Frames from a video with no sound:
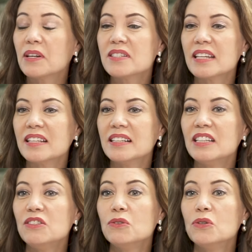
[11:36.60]
Because
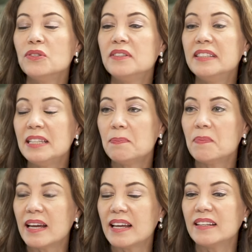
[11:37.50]
suddenly you go
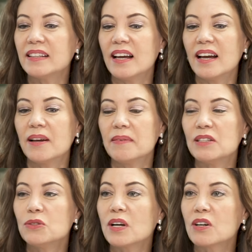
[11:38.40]
deep and
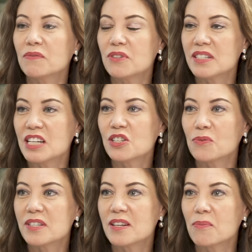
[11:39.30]
into a
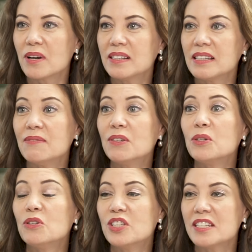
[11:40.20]
conversation with someone, even
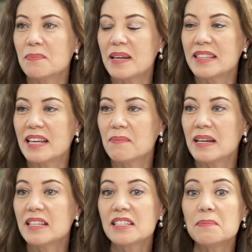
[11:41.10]
when you just met them.
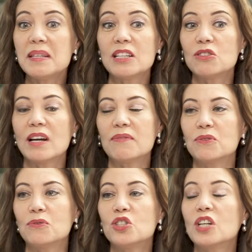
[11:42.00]
It doesn't mean that you
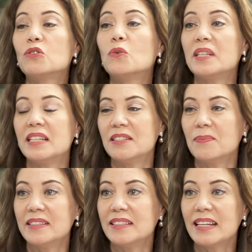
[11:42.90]
have to share too many
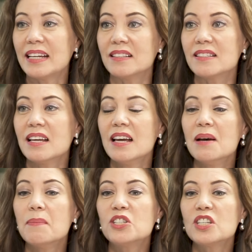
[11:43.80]
intimate details. Yes.
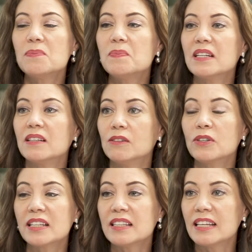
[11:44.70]
But just
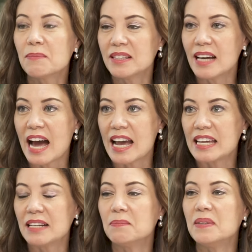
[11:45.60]
looking them in the
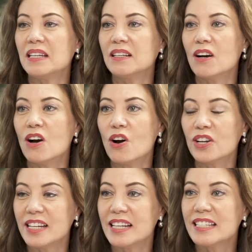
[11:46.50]
eye and being
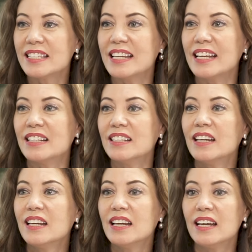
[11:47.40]
honest and
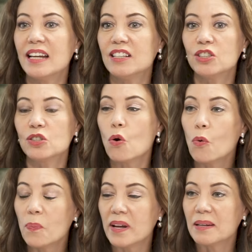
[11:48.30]
just
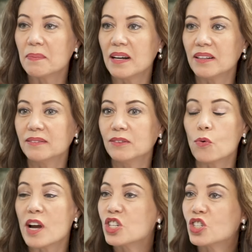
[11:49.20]
open about
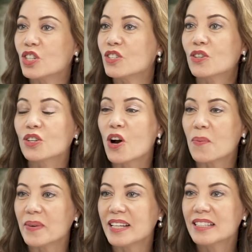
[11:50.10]
questions or
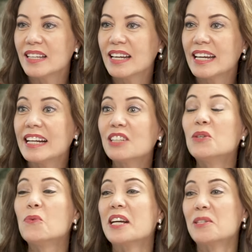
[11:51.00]
comments, it
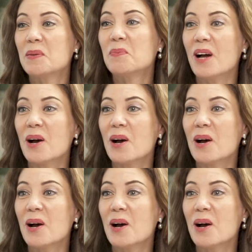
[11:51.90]
actually wakes people